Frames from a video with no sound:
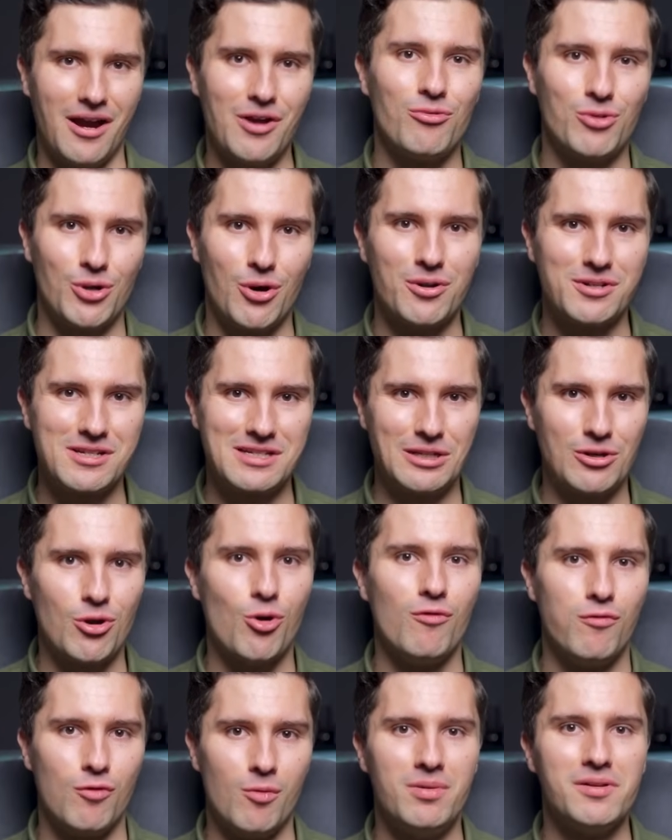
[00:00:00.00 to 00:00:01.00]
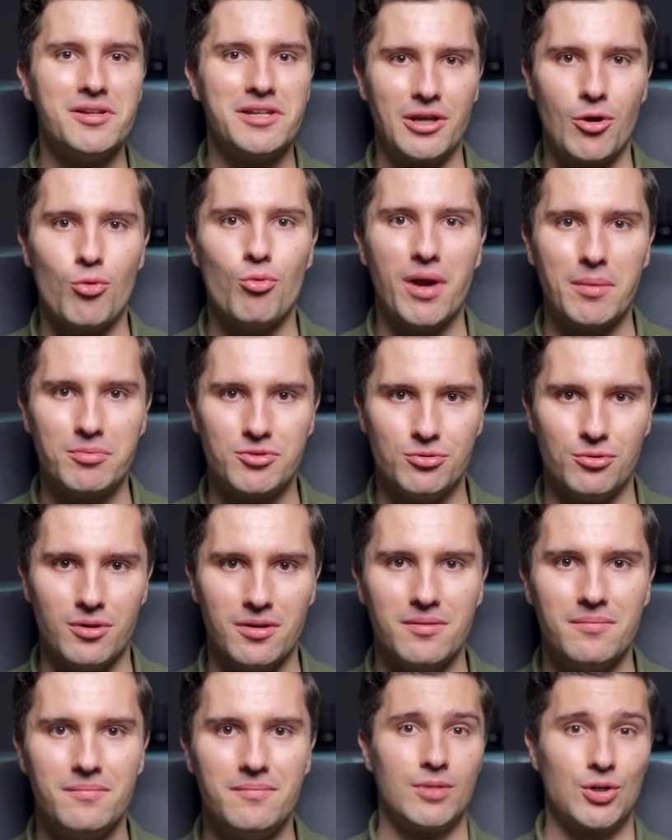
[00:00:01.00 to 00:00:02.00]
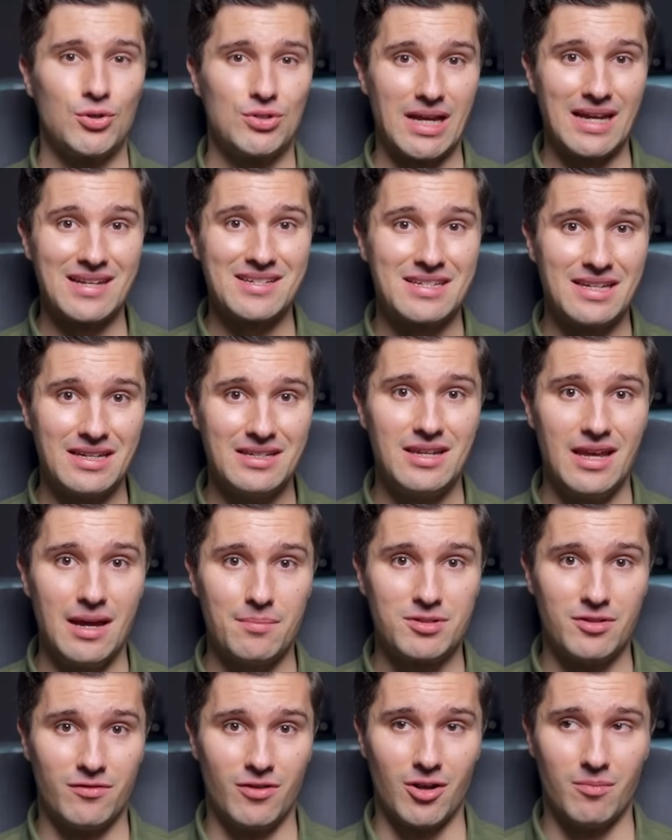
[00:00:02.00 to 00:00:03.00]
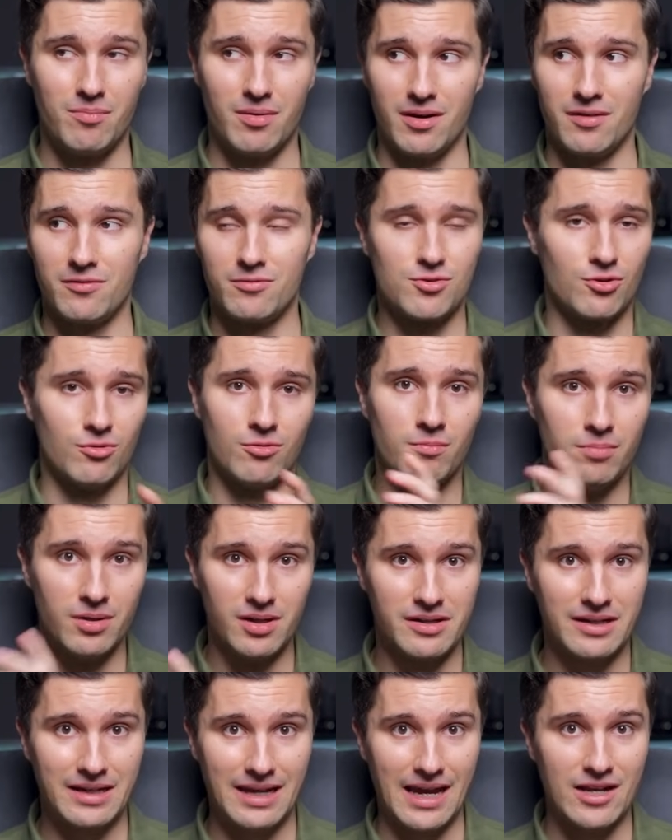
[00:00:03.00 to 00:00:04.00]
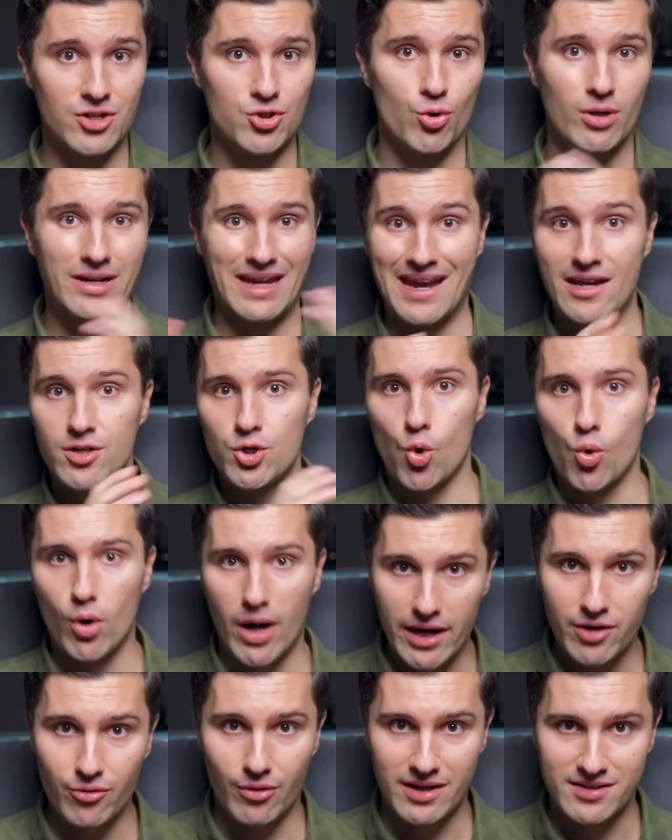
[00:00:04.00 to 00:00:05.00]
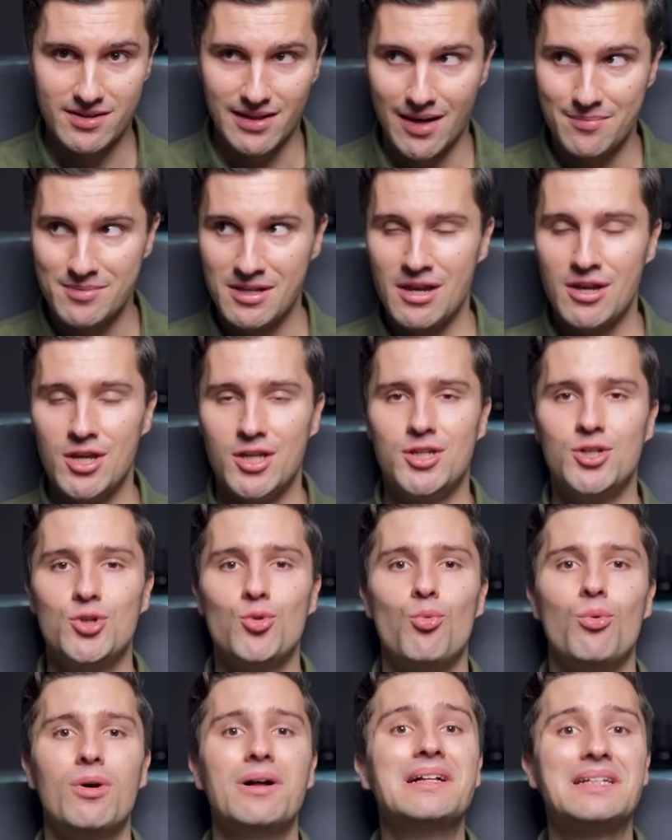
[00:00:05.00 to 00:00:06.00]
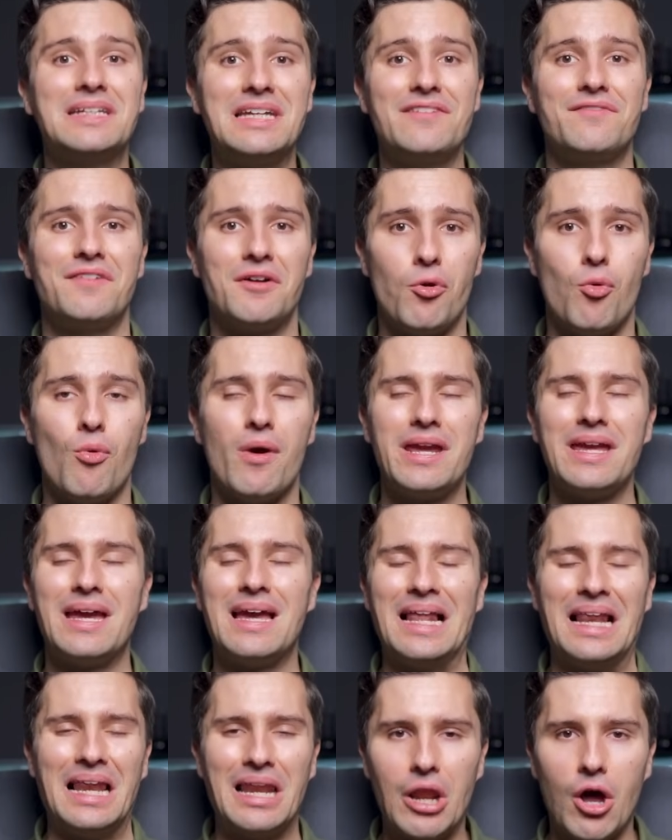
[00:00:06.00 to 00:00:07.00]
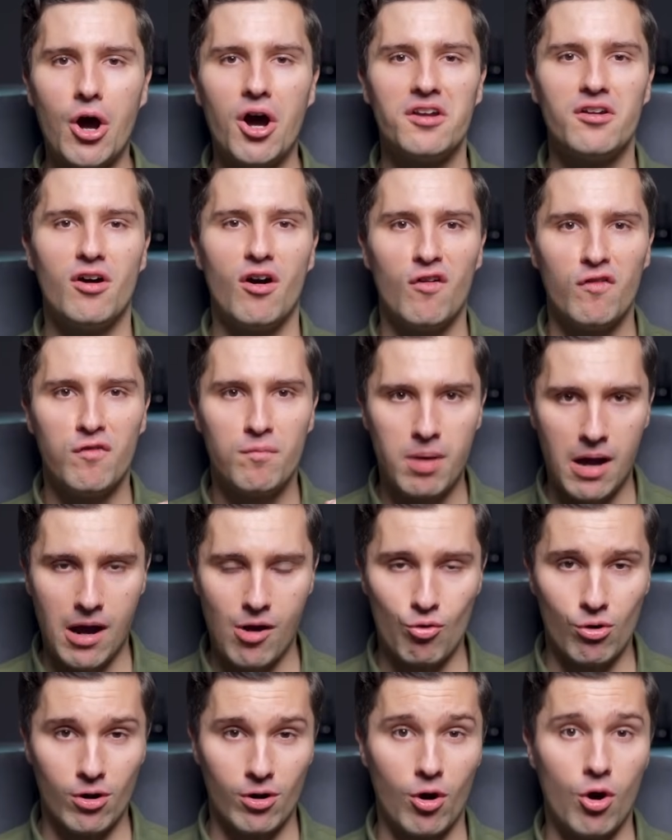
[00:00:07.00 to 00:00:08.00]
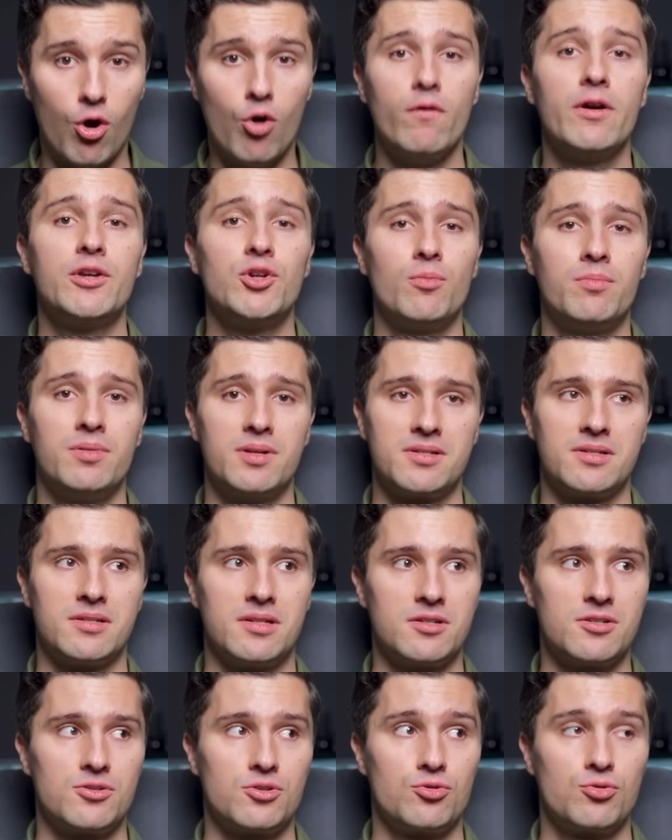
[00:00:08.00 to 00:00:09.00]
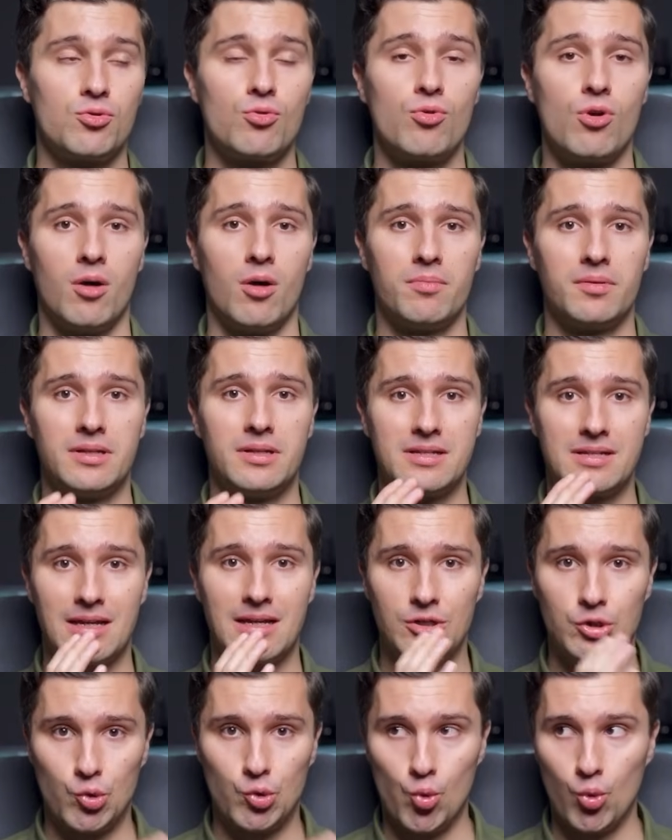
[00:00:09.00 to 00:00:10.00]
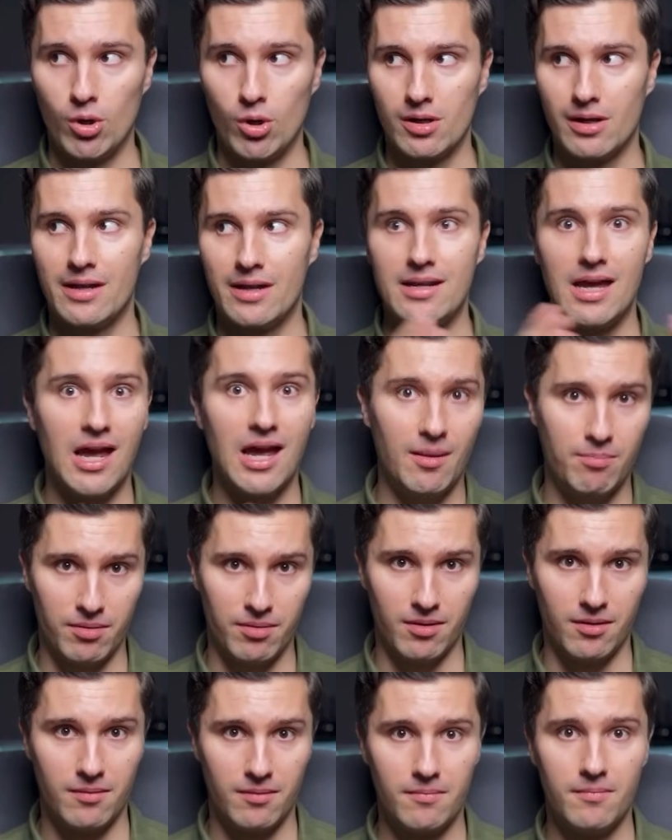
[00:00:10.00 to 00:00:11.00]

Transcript: I would honestly go for building a web tool. Because as an indie app developer, so building Android and or iOS apps, you will give away a lot of power over your business to companies like Google and Apple.